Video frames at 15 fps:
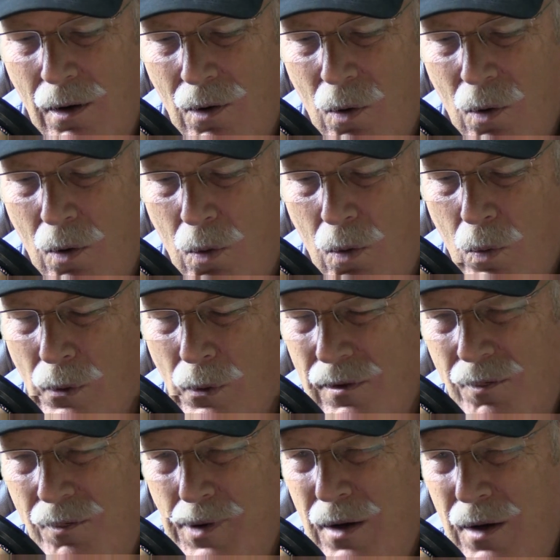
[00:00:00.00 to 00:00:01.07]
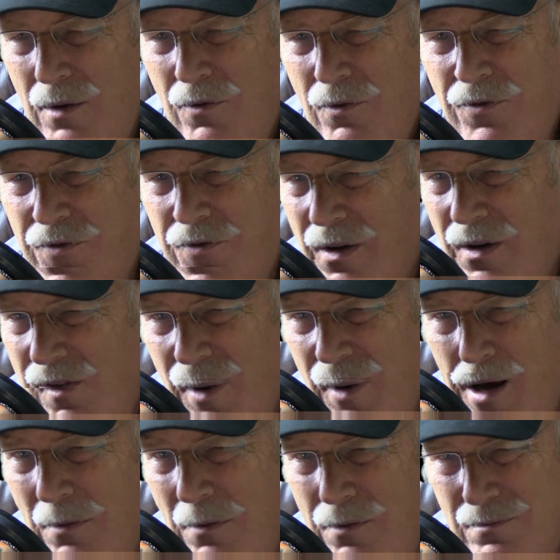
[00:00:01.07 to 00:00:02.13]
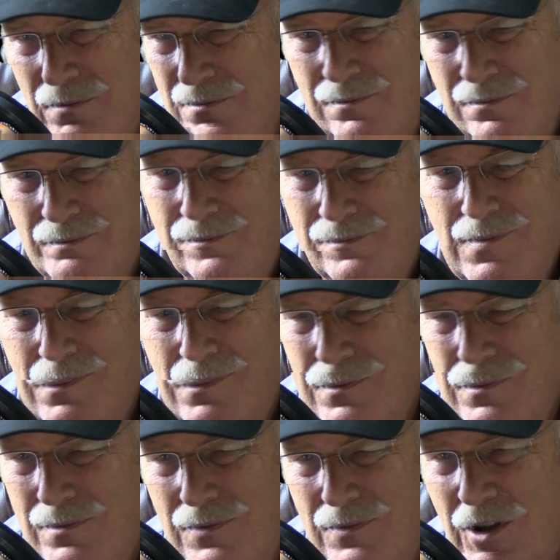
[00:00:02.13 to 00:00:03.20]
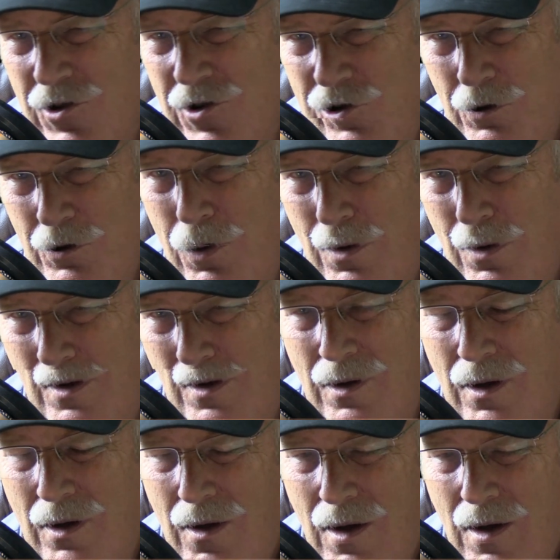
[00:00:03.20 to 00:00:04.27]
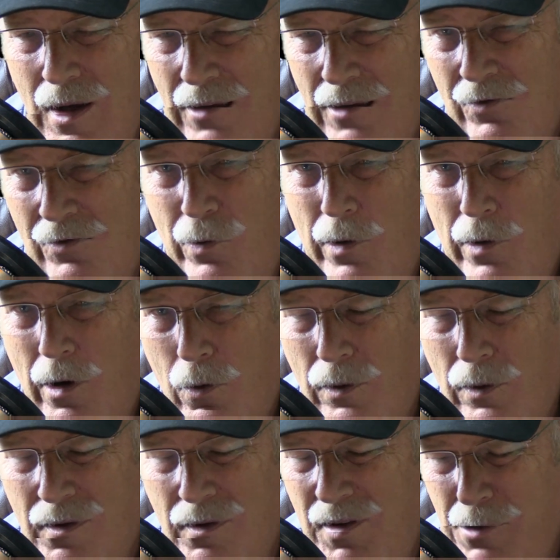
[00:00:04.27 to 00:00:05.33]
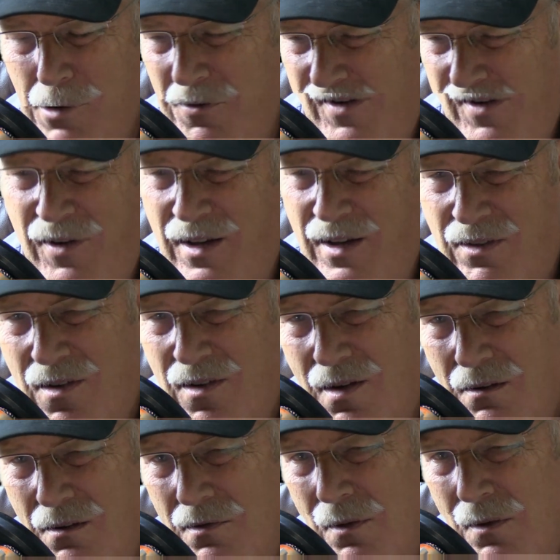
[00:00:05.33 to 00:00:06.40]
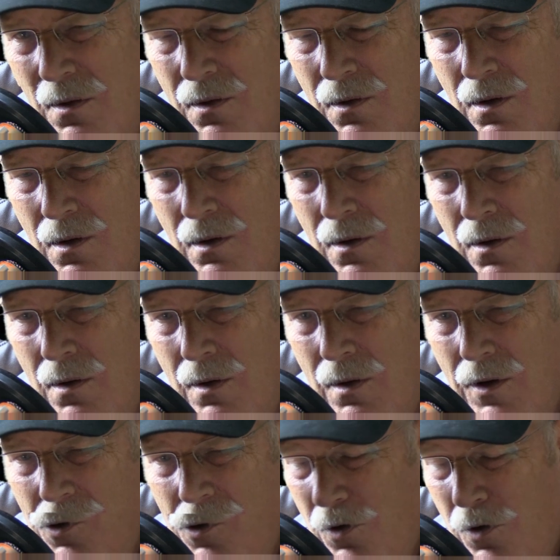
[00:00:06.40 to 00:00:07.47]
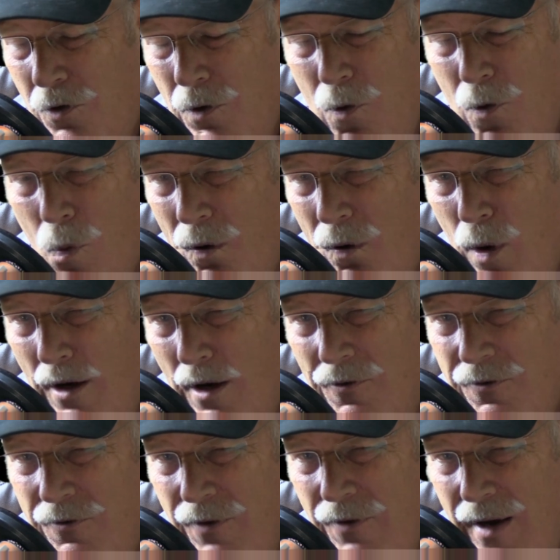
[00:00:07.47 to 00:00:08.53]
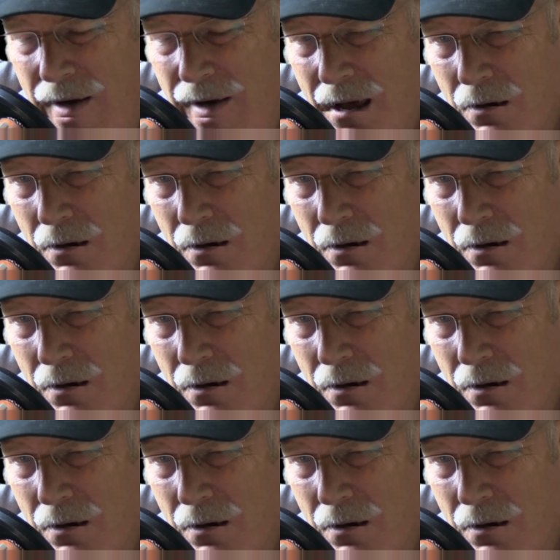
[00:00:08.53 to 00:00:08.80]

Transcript: what's the big fuss about the Jews and Israel? What's the big fuss? There's only one way to find out.